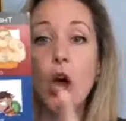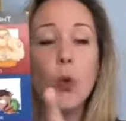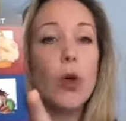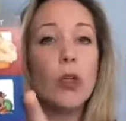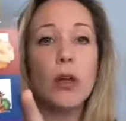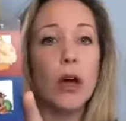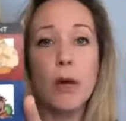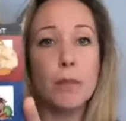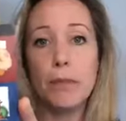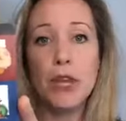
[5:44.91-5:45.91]
Well,
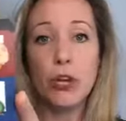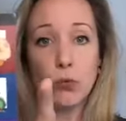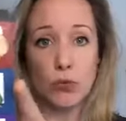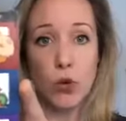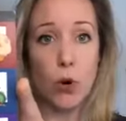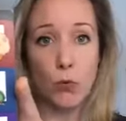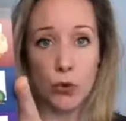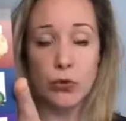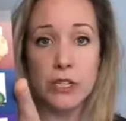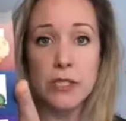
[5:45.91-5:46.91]
uh, you know, so our
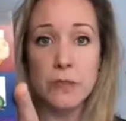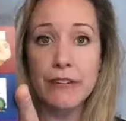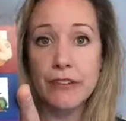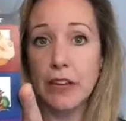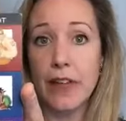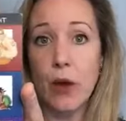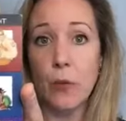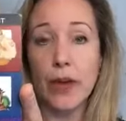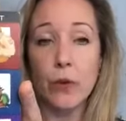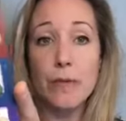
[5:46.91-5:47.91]
woundeds may feel that
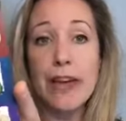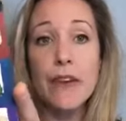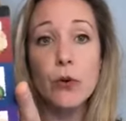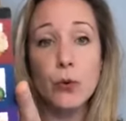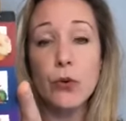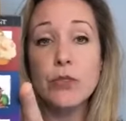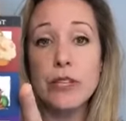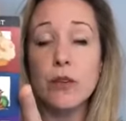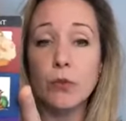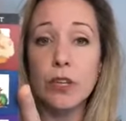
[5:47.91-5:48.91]
way or we may have a wounded
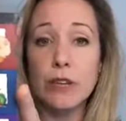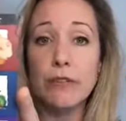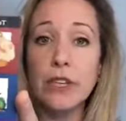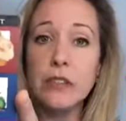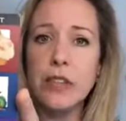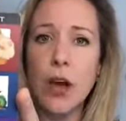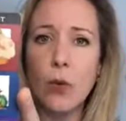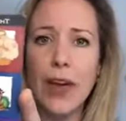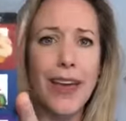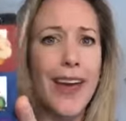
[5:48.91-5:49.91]
that really feels that
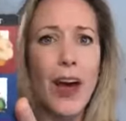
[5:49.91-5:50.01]
way.